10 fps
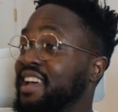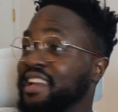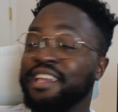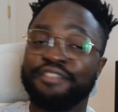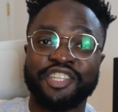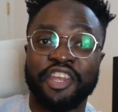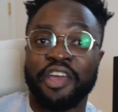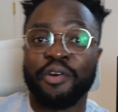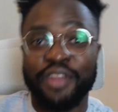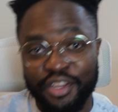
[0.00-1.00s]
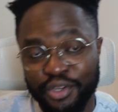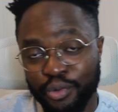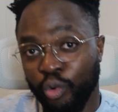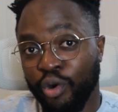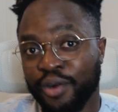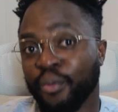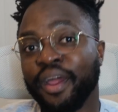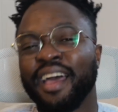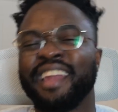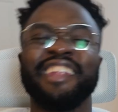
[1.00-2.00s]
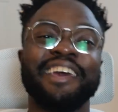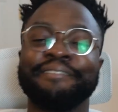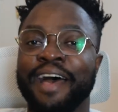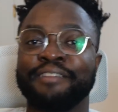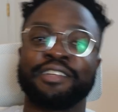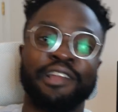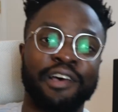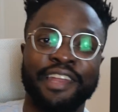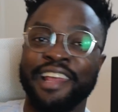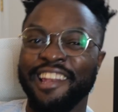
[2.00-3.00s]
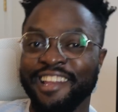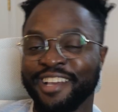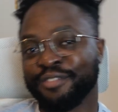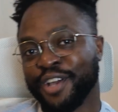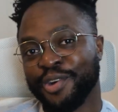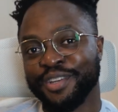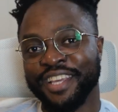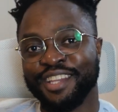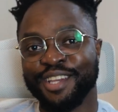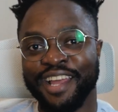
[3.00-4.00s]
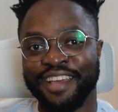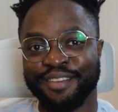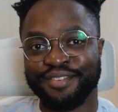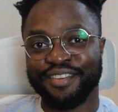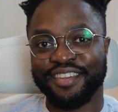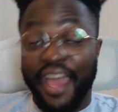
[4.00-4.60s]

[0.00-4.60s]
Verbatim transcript: leave it to code, and you walk away and never have to learn a lick of coding in your life.